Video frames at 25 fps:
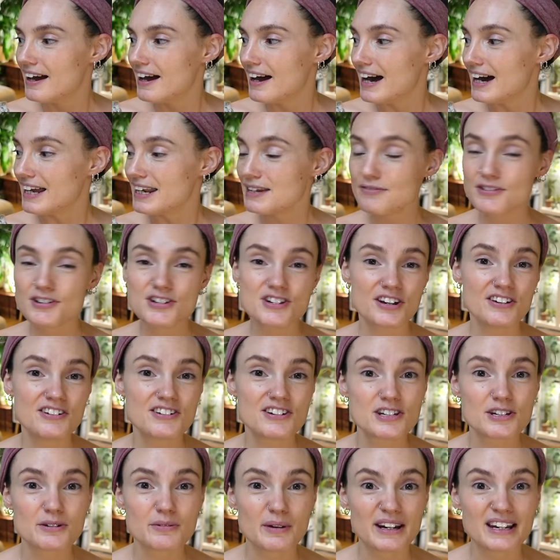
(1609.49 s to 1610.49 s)
And if you don't
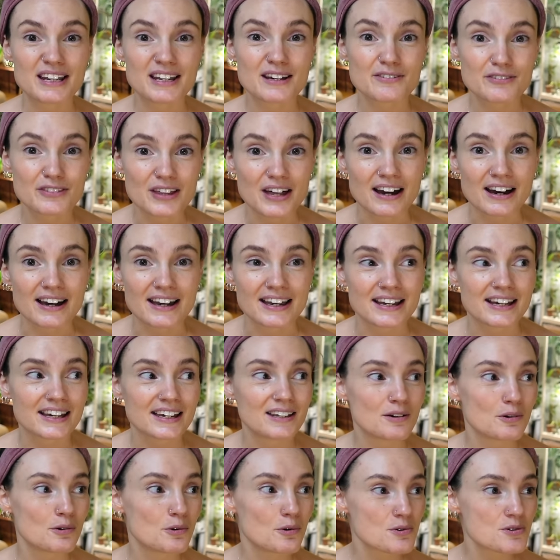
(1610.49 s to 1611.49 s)
do any of that, it
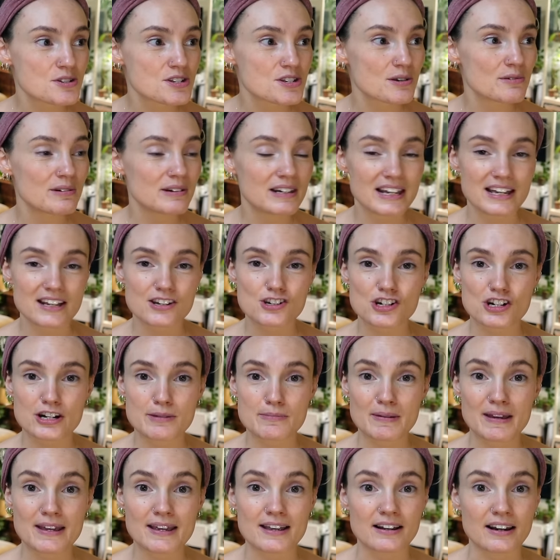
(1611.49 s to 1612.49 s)
can also literally
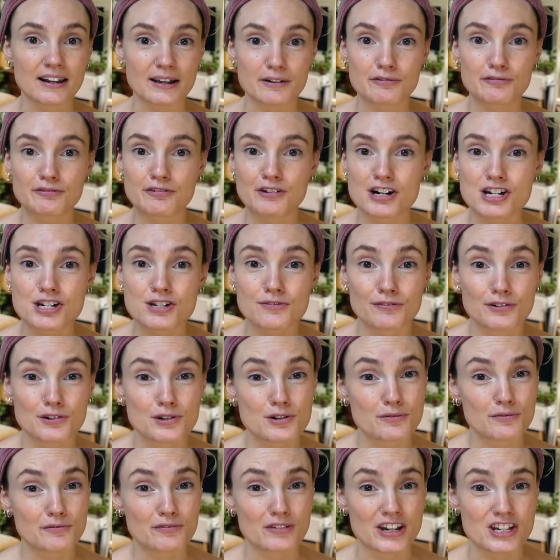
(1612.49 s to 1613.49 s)
be like fresh
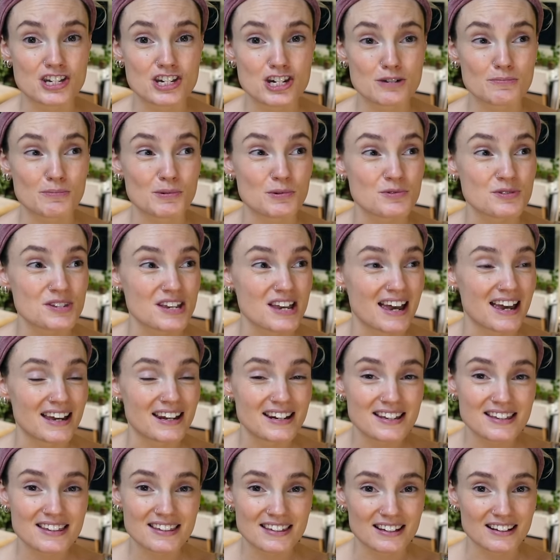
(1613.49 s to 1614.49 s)
fruit and vegetables,
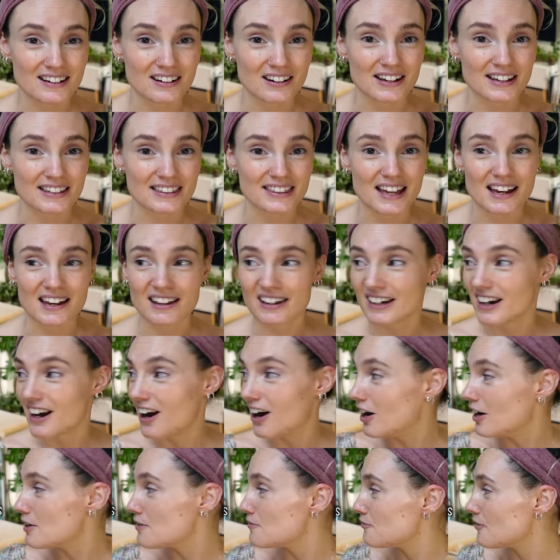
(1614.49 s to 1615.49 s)
anything like that. Like
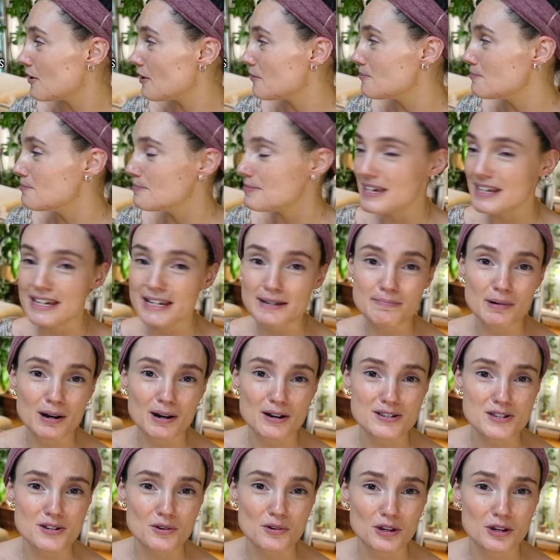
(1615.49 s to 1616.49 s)
I found
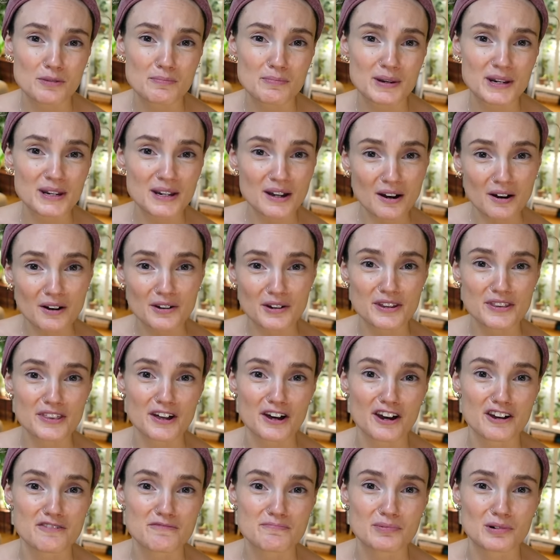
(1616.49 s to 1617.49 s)
mealybugs on a banana that
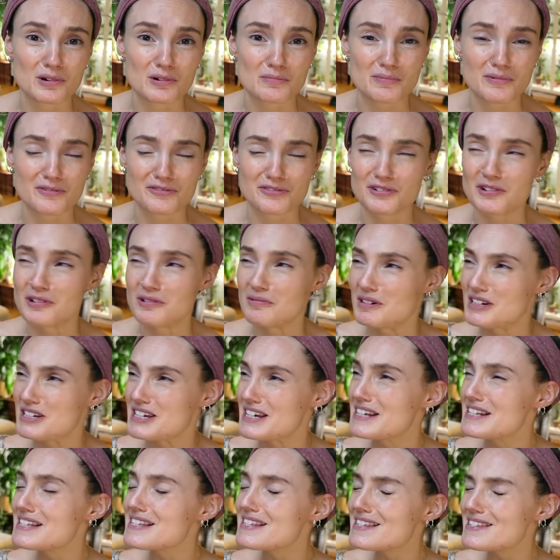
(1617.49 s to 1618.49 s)
I've bought before, which
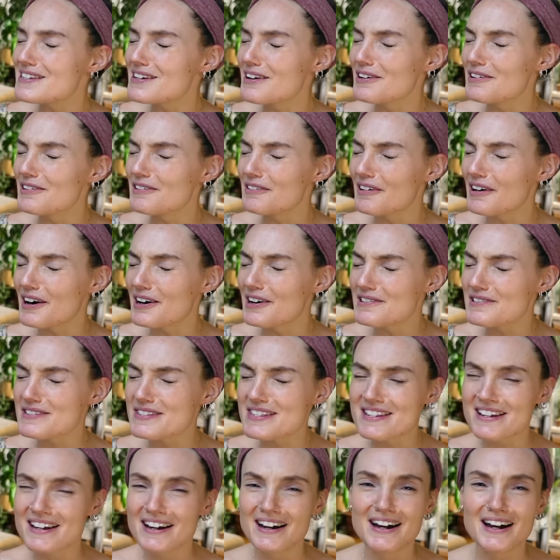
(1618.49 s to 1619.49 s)
is so
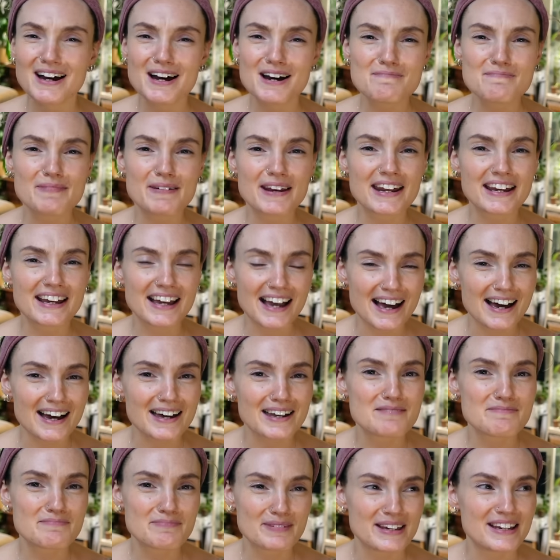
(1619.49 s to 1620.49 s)
gross, but it
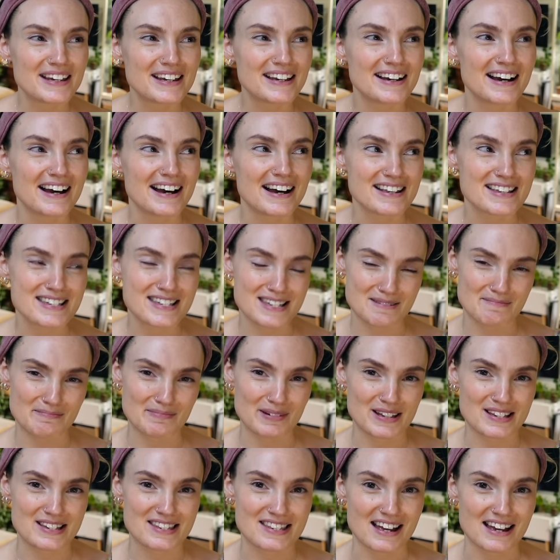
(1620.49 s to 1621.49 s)
can be as
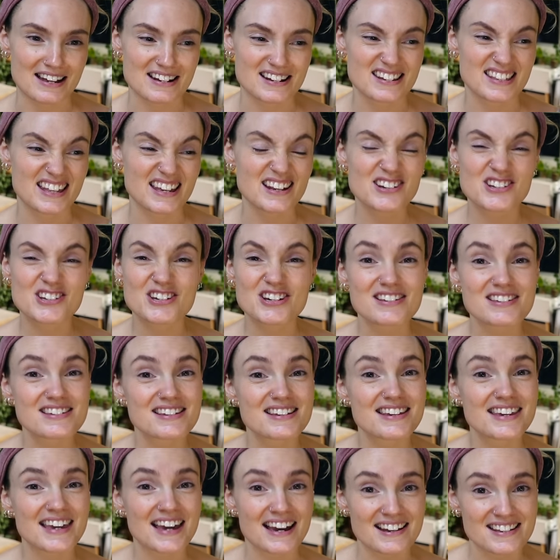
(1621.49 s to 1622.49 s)
simple as that. They
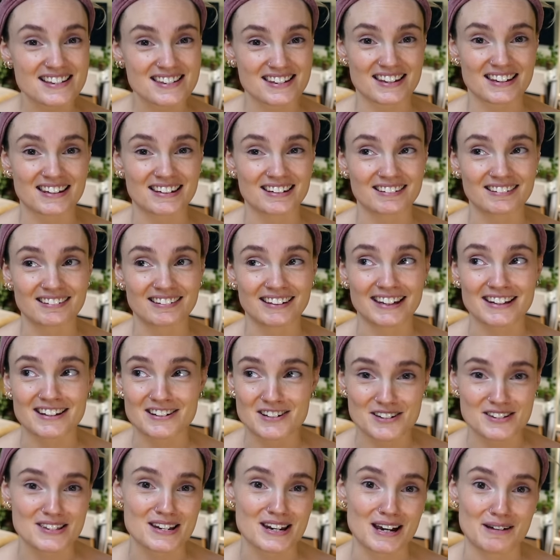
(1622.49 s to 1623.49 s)
just get in, it
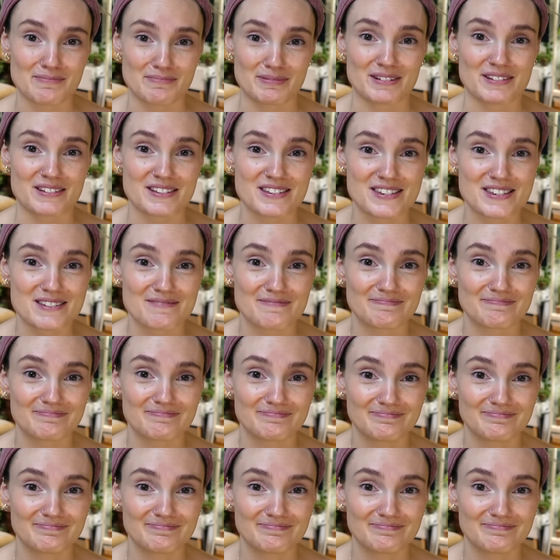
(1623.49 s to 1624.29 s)
just happens.